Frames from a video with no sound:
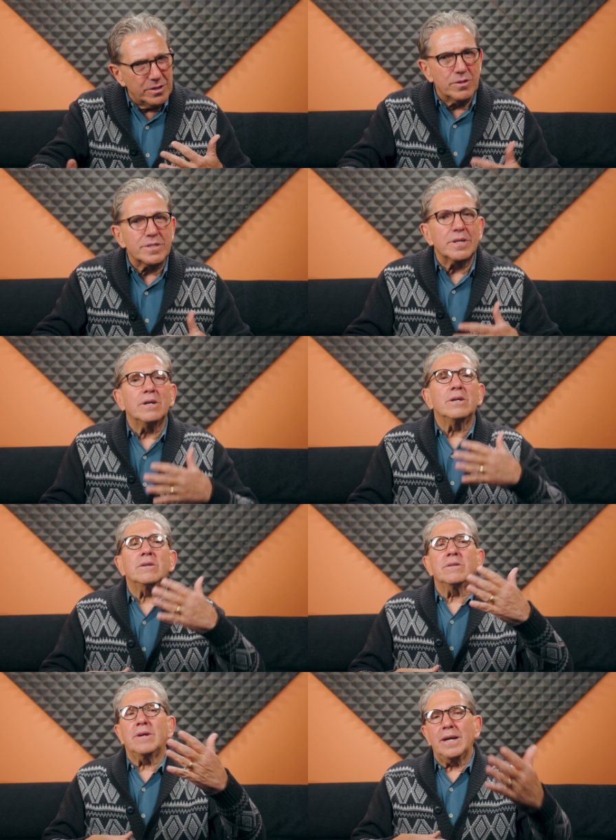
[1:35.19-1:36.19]
And you'll say,
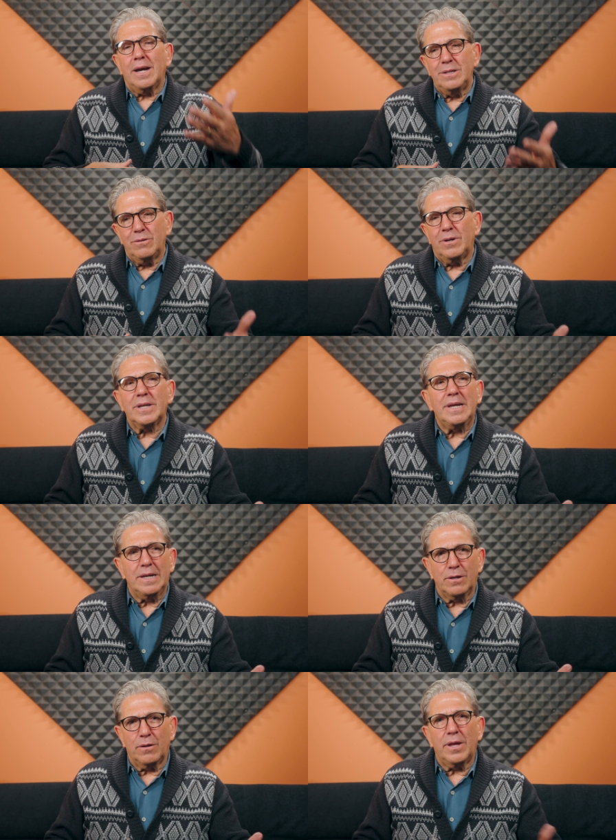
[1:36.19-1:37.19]
Oh, I, I know how to
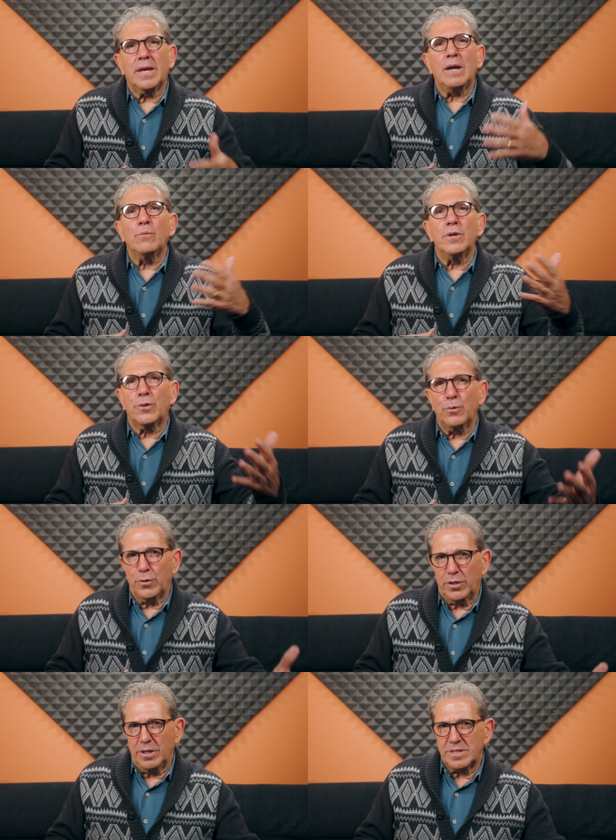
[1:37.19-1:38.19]
handle that. I went
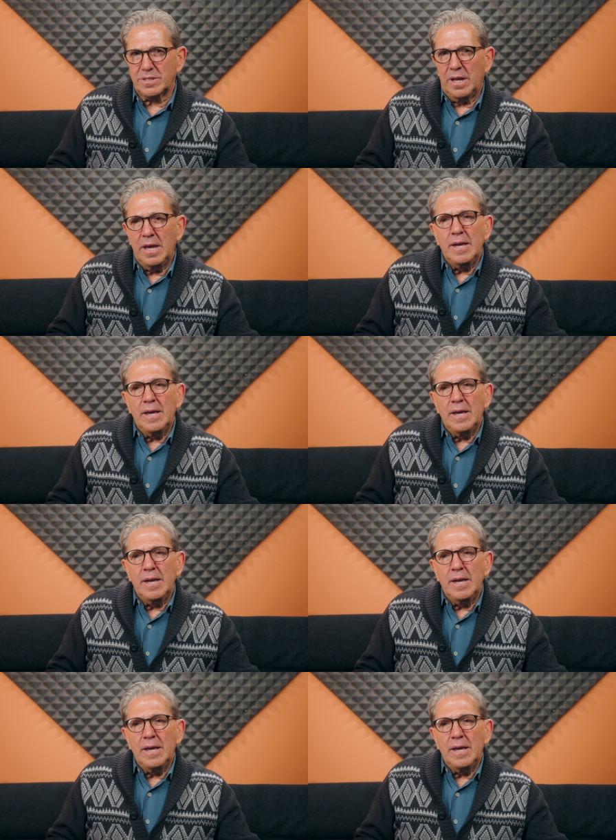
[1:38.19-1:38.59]
through this.